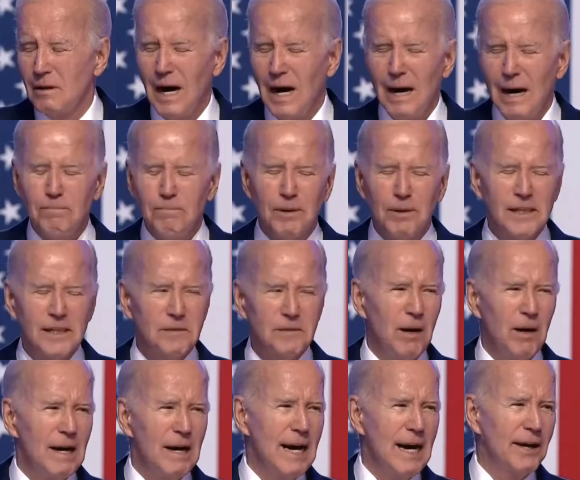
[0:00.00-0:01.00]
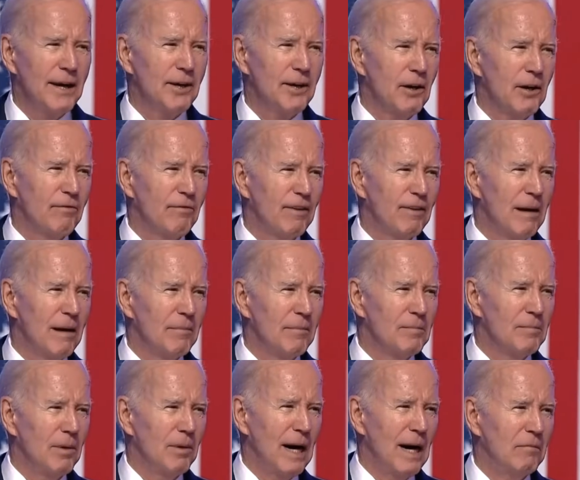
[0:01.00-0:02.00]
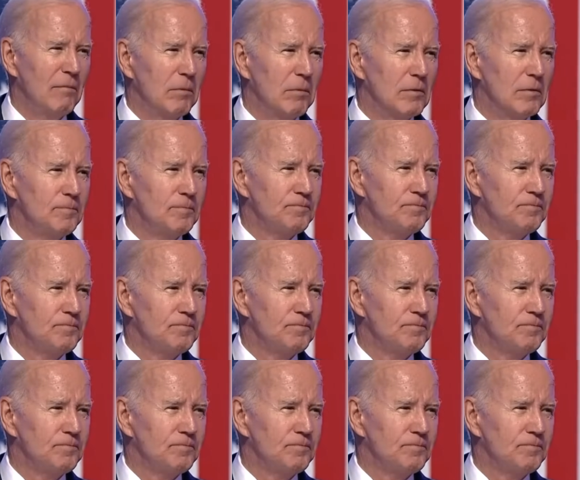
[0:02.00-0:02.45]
I placed my hand on our family Bible,